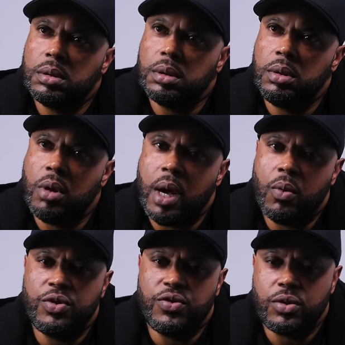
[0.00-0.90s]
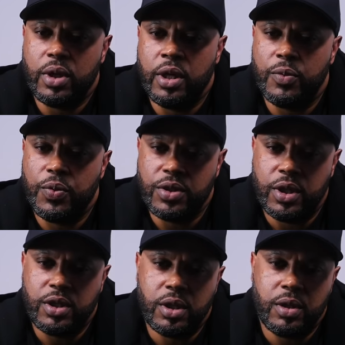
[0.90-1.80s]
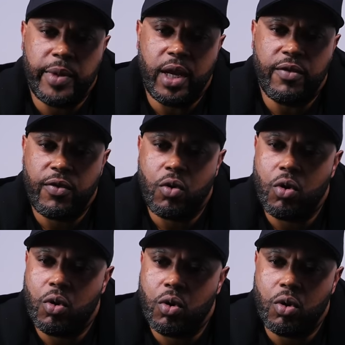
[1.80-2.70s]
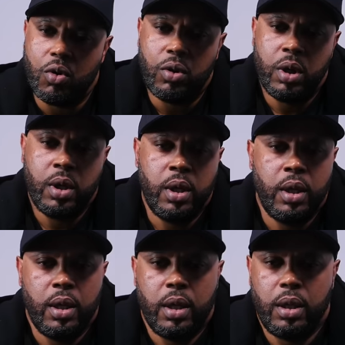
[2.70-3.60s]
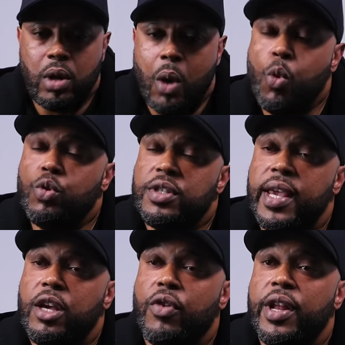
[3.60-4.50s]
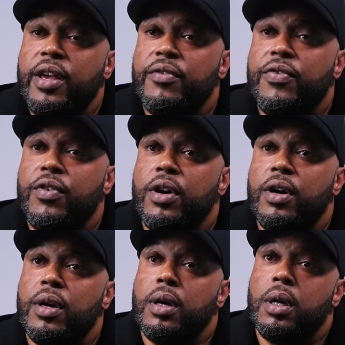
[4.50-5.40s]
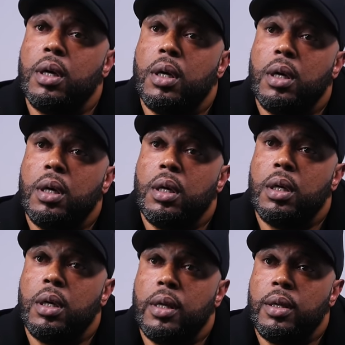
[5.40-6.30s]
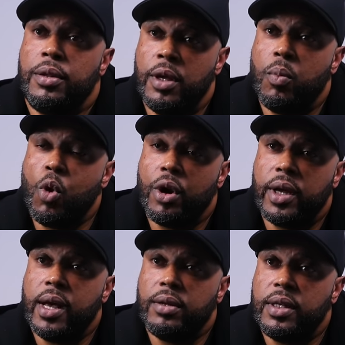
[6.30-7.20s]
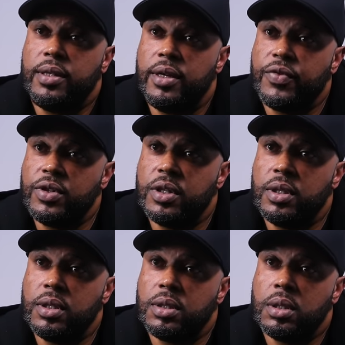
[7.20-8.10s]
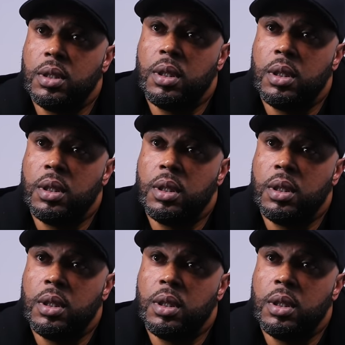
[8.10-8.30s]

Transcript: You know, I was in a position to make a phone call. You know, I won't take credit for them working out their differences.